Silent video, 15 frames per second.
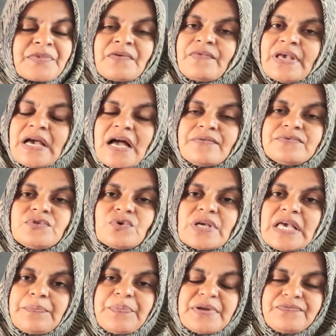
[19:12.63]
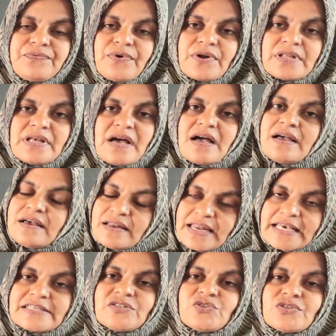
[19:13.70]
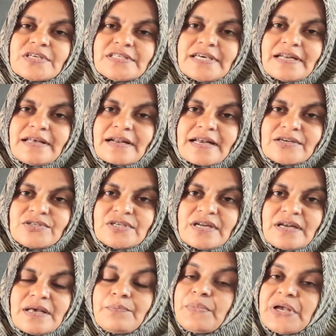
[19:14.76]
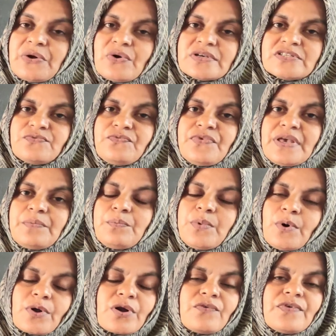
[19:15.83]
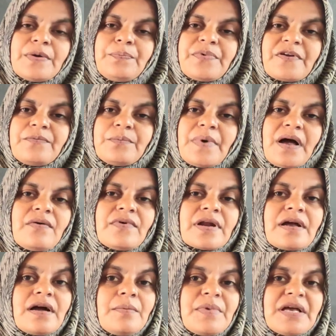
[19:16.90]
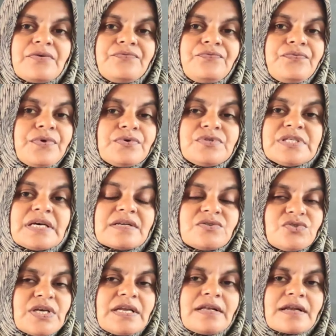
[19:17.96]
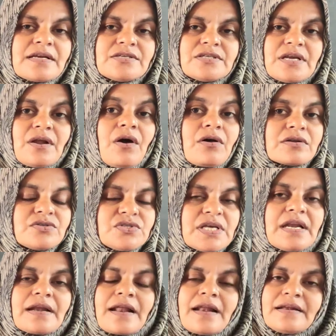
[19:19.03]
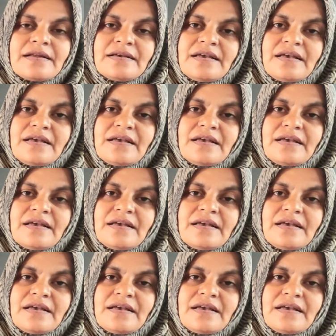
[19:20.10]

We have to keep it for the next generation because we borrowed from our coming future generation or children.